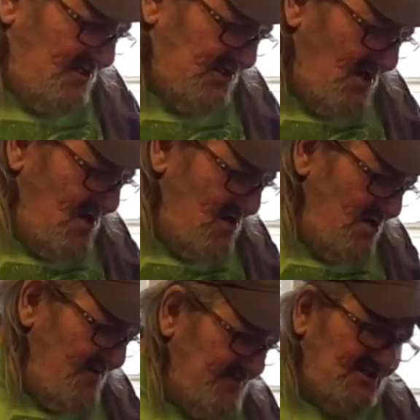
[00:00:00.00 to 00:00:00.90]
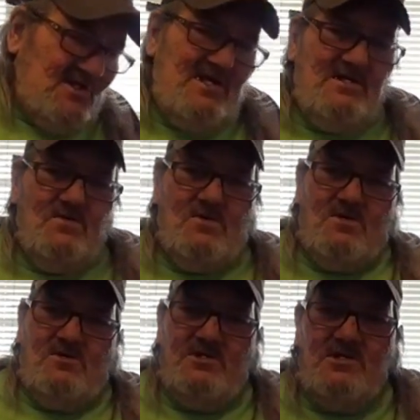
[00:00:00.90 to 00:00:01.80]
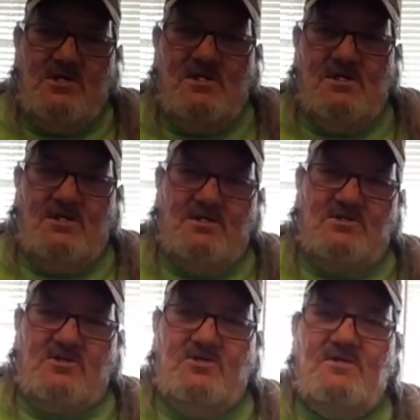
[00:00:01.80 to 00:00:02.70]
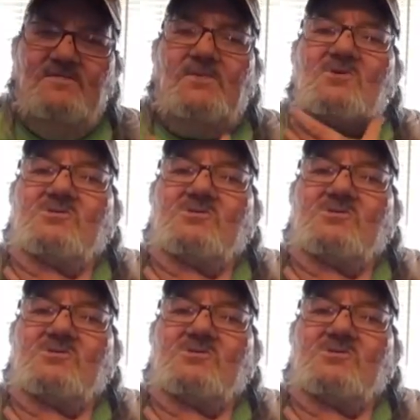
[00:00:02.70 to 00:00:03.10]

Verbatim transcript: So if you take it orally, it's good for